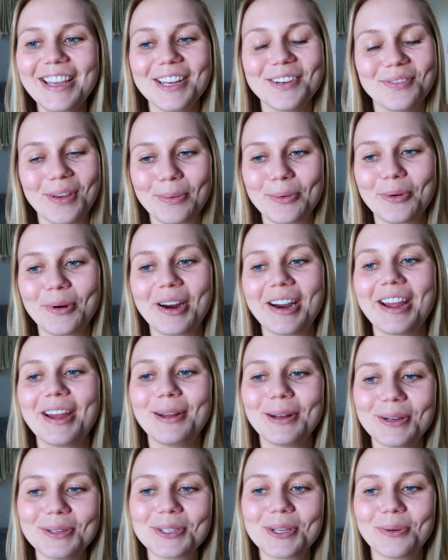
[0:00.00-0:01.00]
In February, I
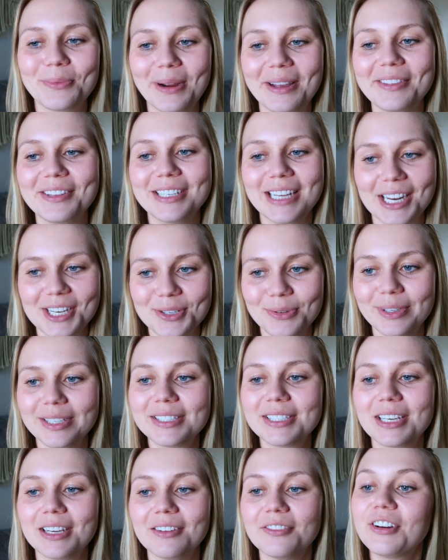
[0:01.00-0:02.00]
also read The
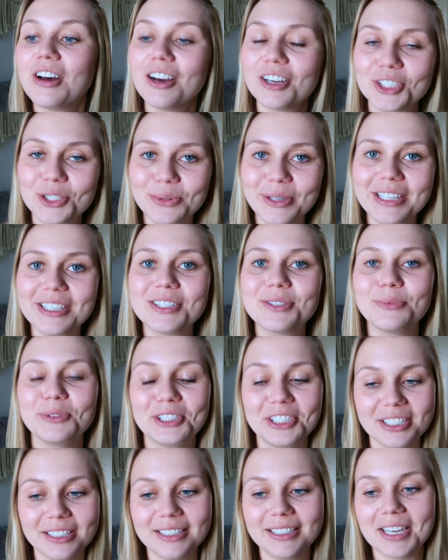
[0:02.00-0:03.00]
Tattooist of Auschwitz,
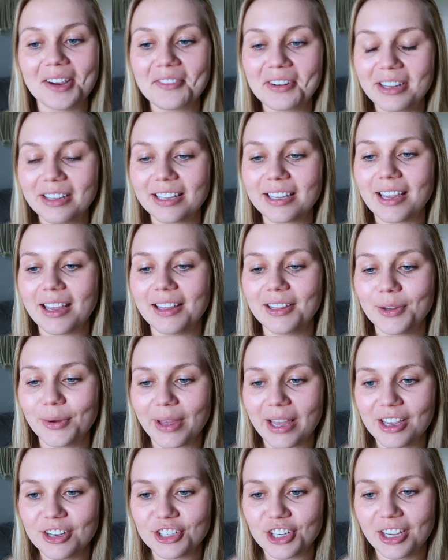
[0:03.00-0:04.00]
which is definitely a
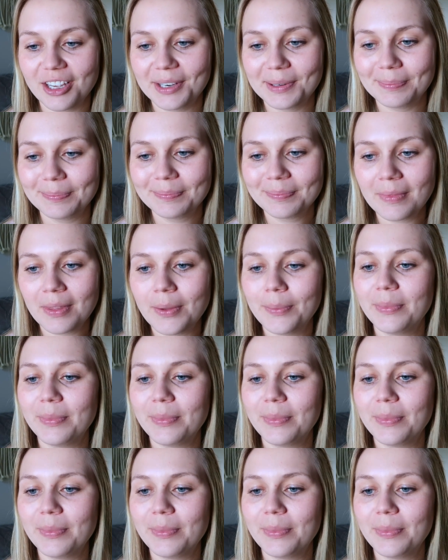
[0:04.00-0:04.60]
location.